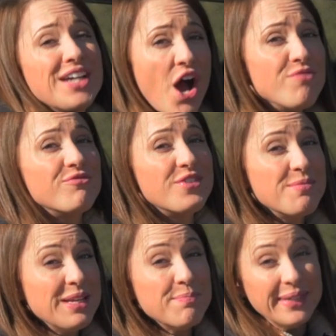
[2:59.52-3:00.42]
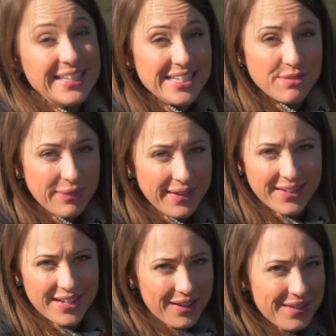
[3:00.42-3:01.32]
comfortably beaten by the
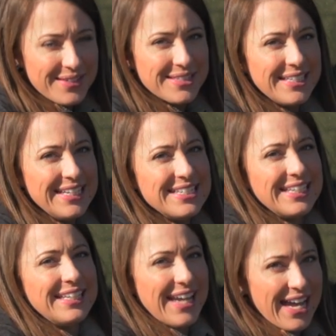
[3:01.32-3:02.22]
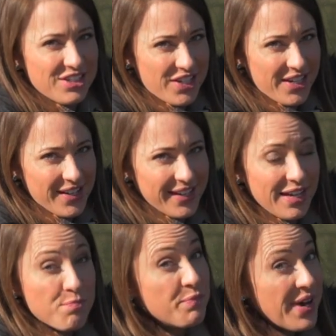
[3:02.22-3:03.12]
class-leading
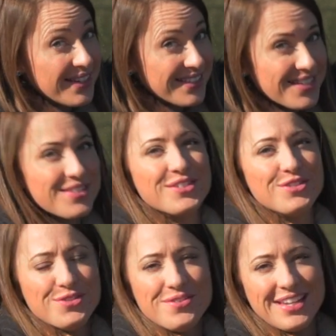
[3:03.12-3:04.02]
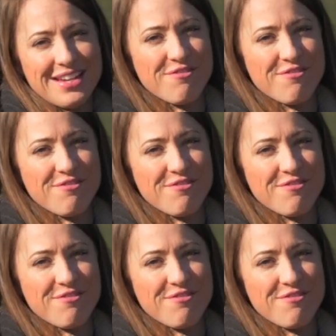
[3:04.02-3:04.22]
Qashqai, but Suzuki